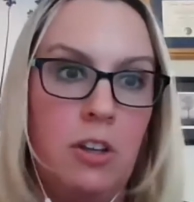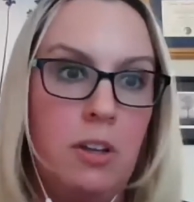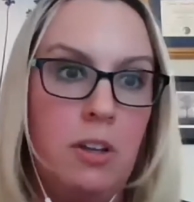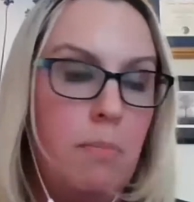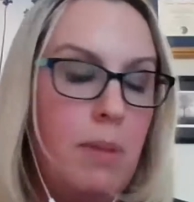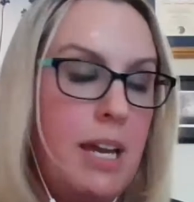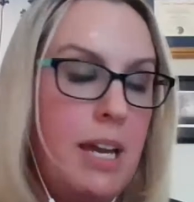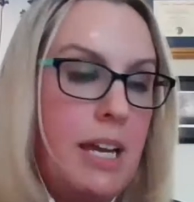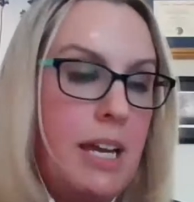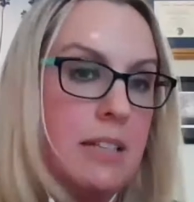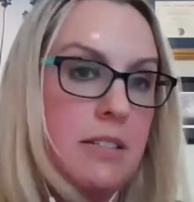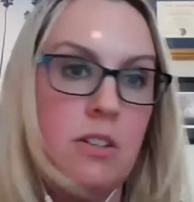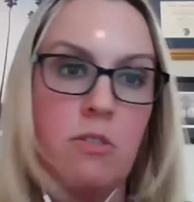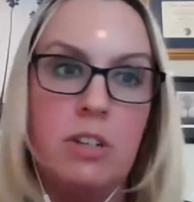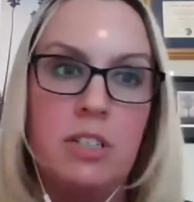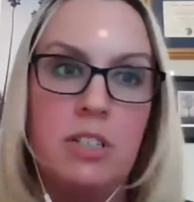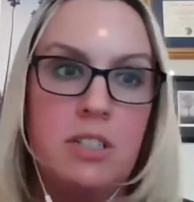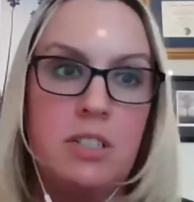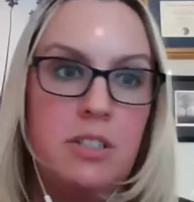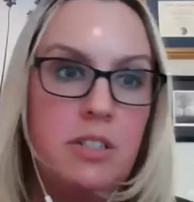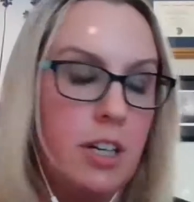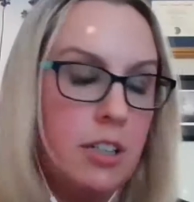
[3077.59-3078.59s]
on the base,
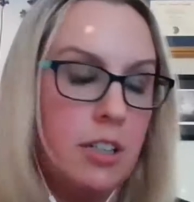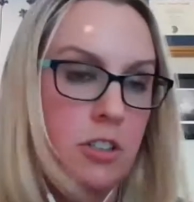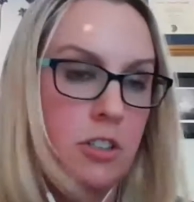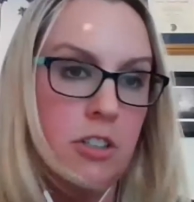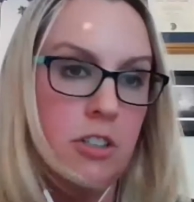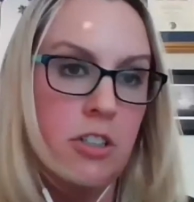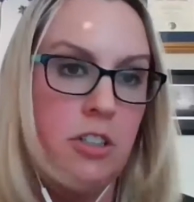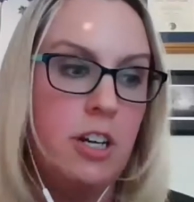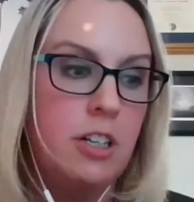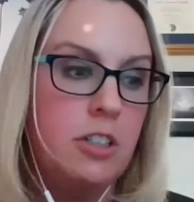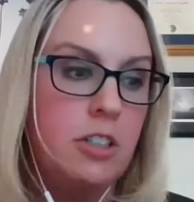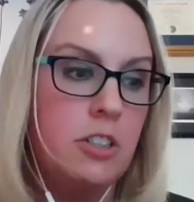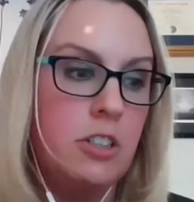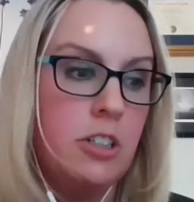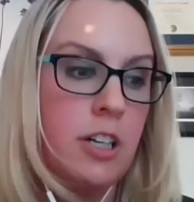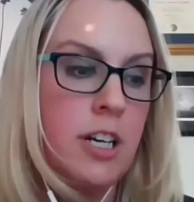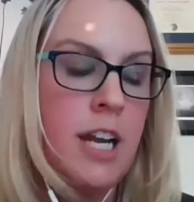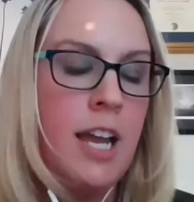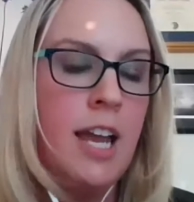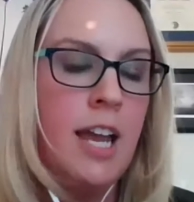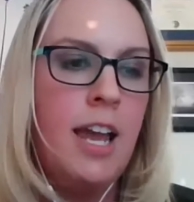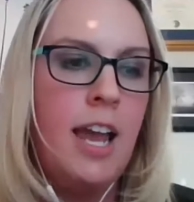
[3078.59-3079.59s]
going to
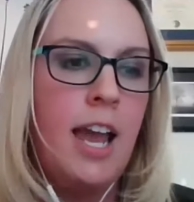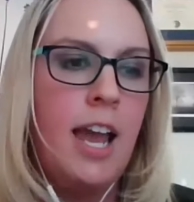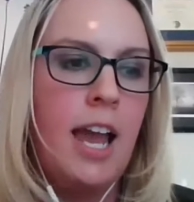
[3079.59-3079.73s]
doctor.